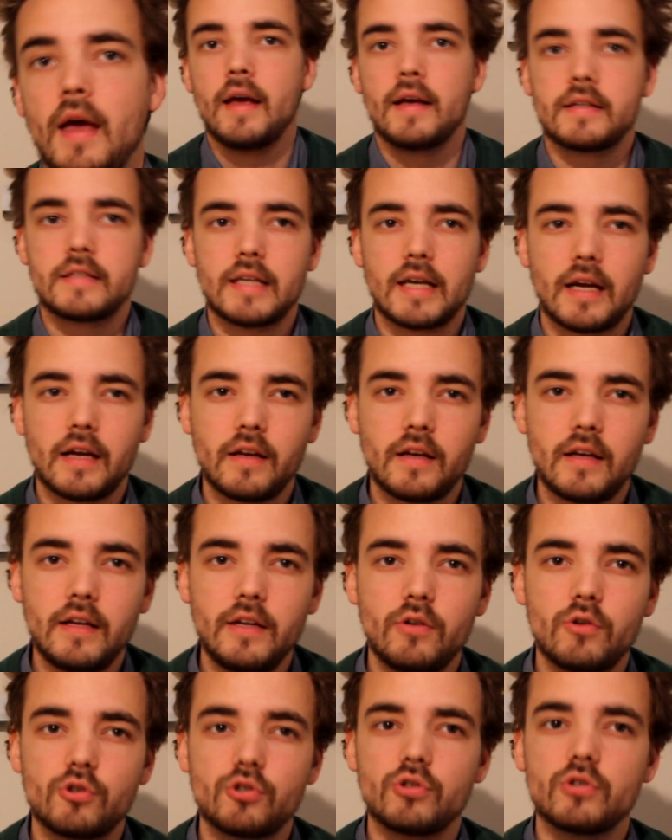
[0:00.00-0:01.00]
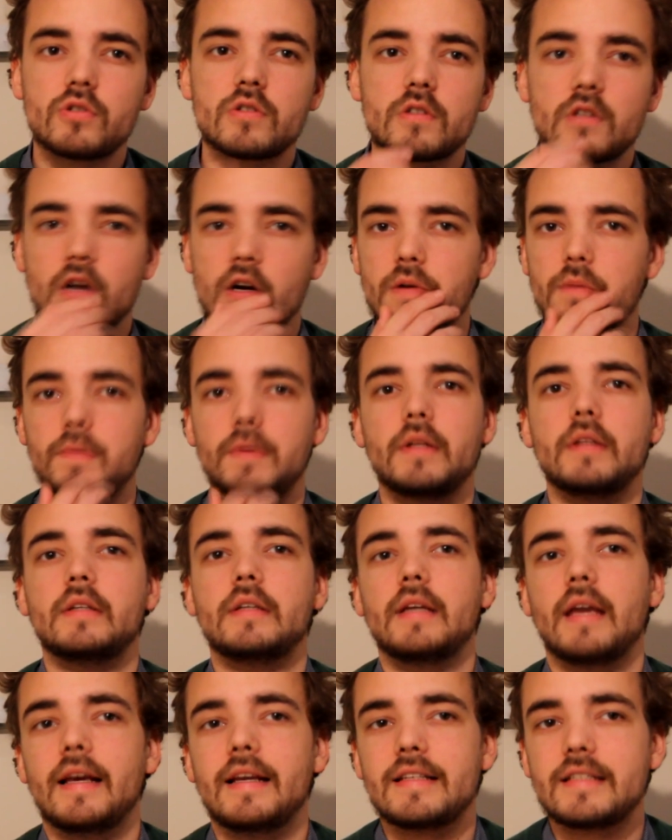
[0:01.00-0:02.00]
Secondly, you should start
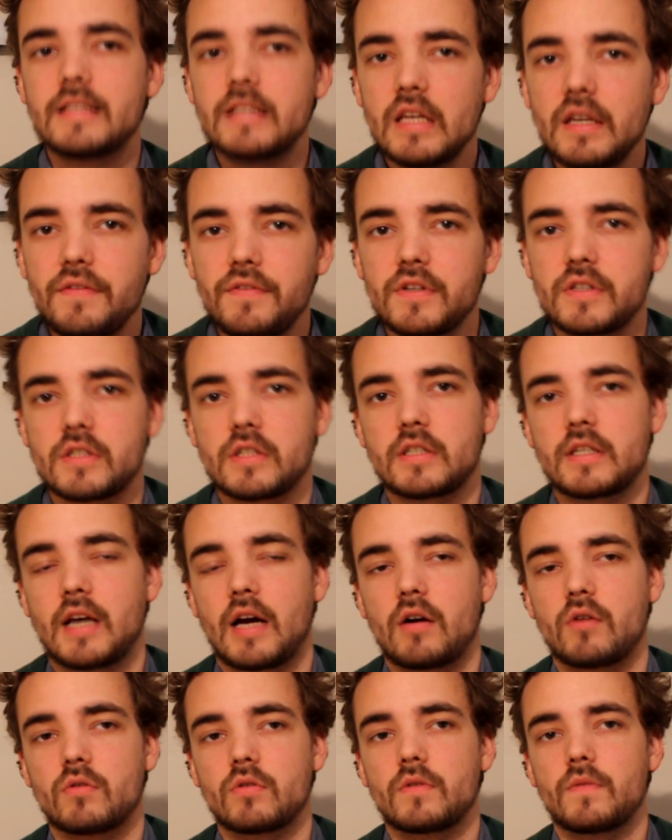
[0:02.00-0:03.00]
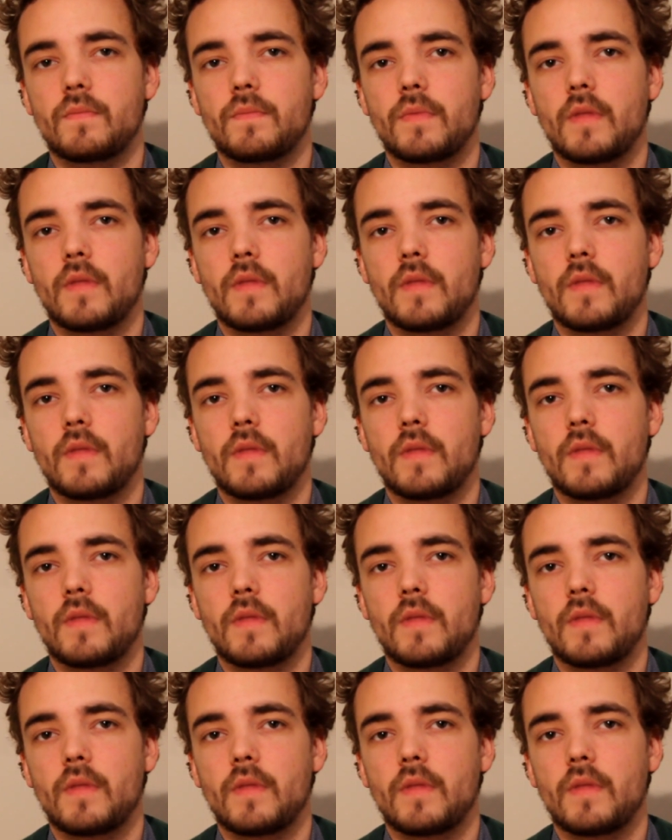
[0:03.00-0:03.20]
building a savings account.